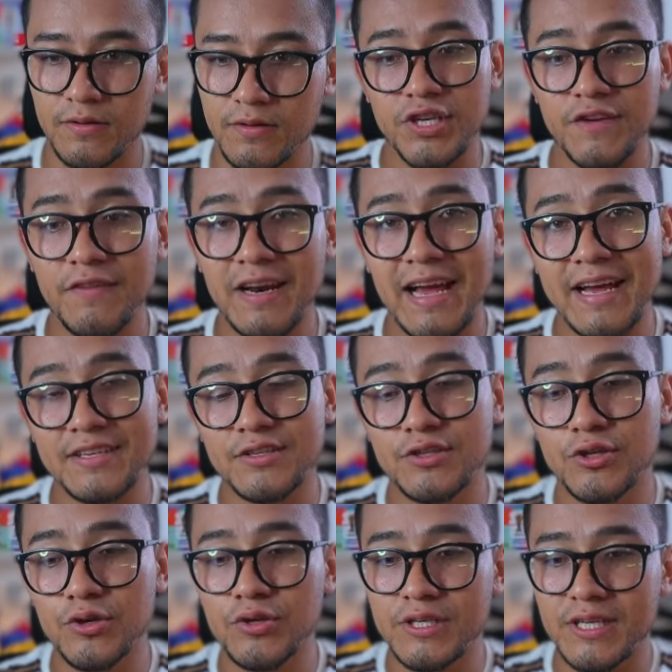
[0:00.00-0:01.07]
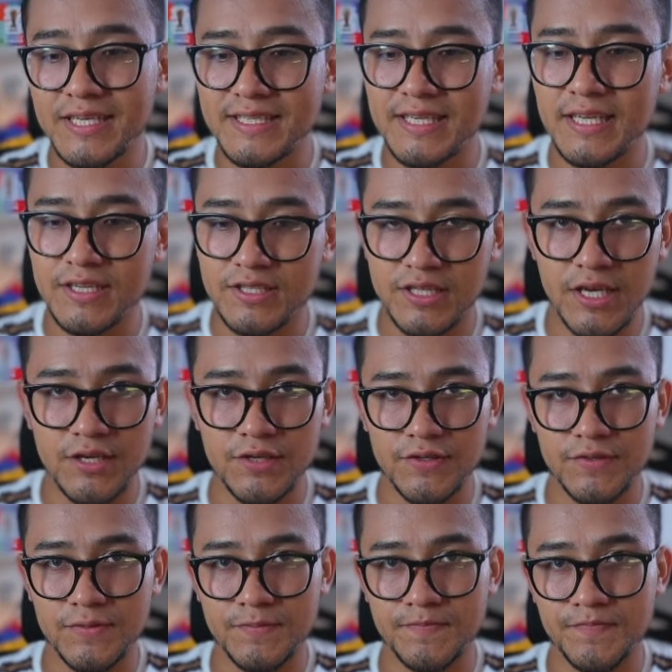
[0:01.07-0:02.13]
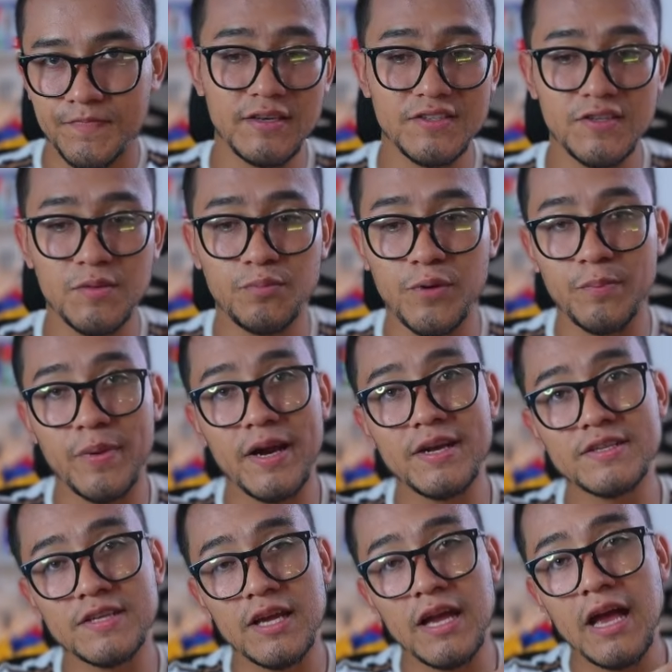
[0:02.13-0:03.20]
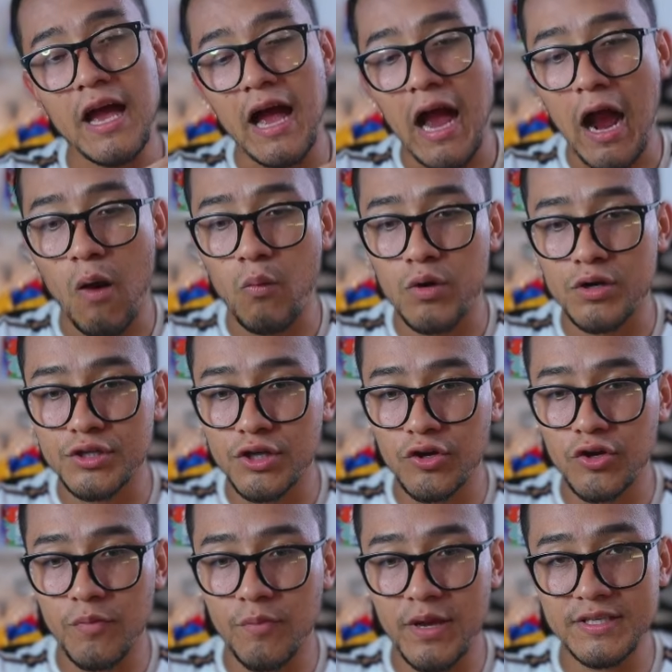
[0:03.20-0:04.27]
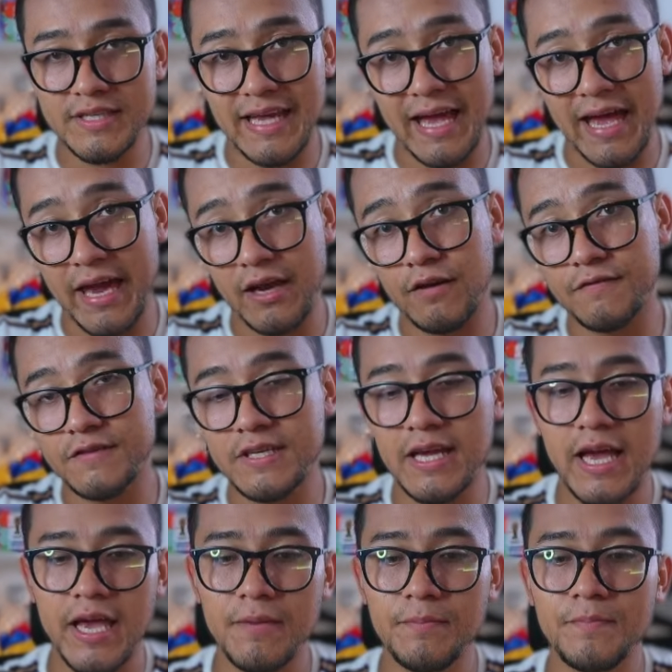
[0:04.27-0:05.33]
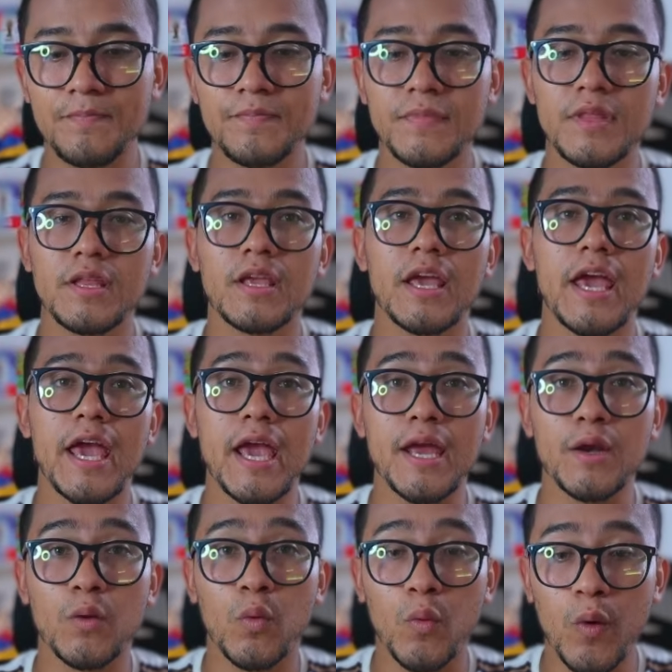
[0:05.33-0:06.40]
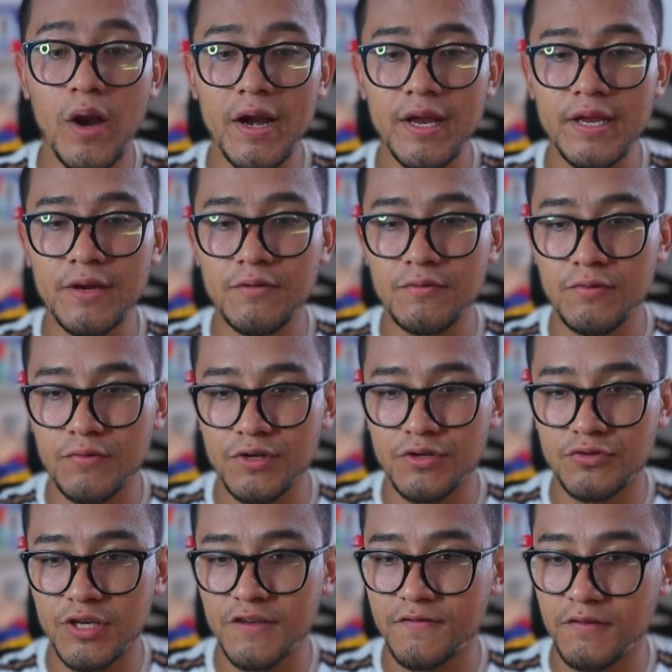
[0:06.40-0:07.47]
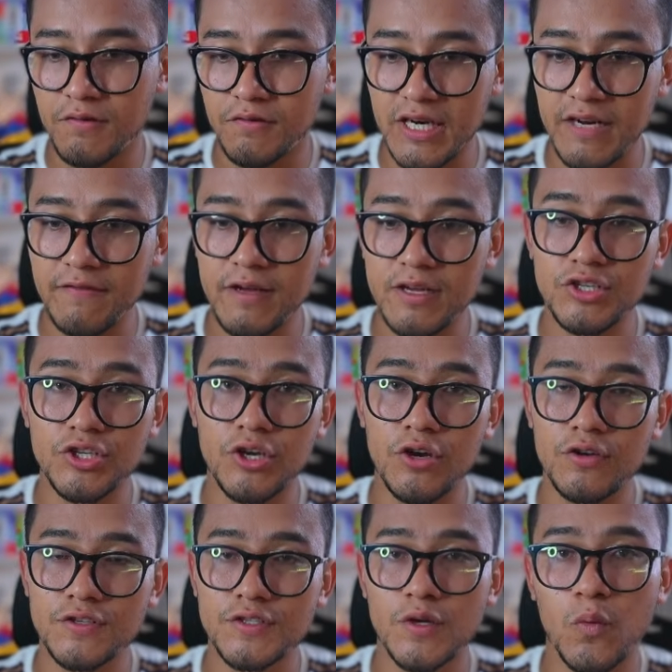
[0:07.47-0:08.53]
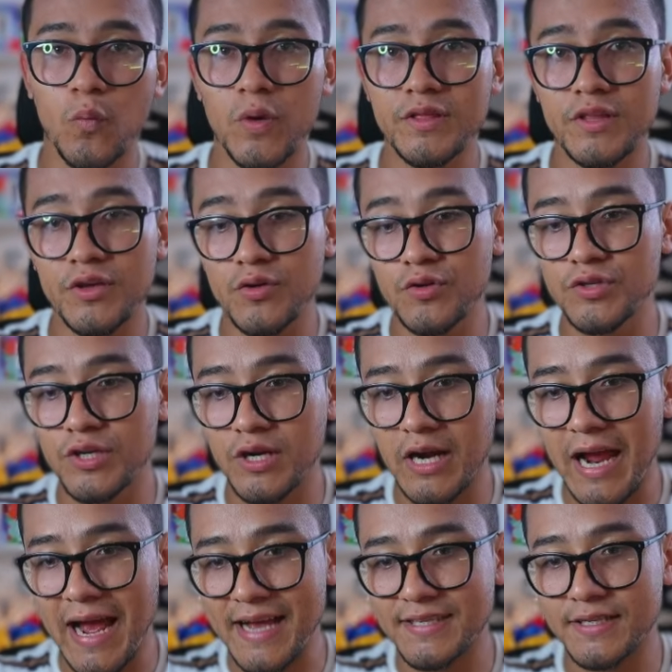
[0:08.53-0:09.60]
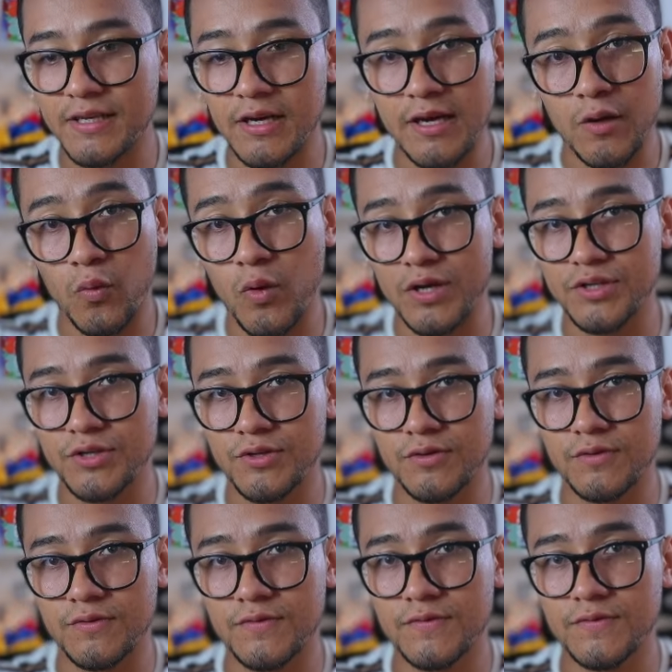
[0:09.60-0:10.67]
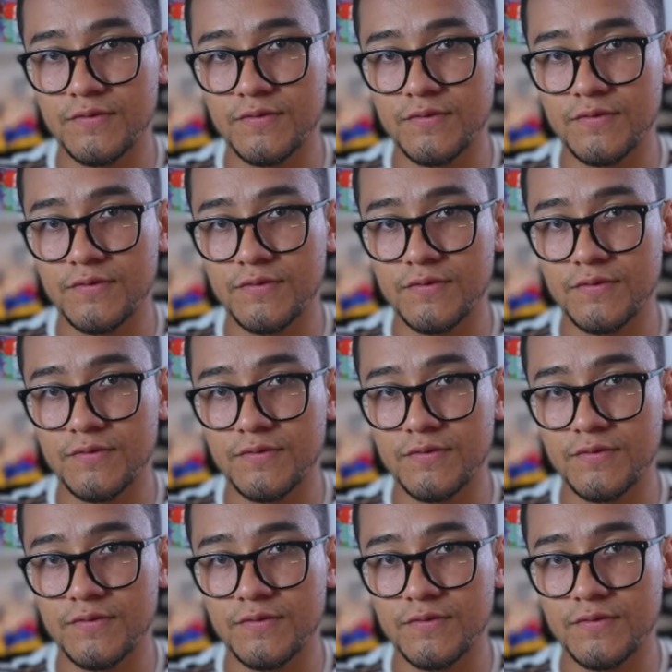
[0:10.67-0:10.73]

Retrieval has two distinct stages. Indexing prepares our documents ahead of time, and querying retrieves relevant chunks when the user asks a question.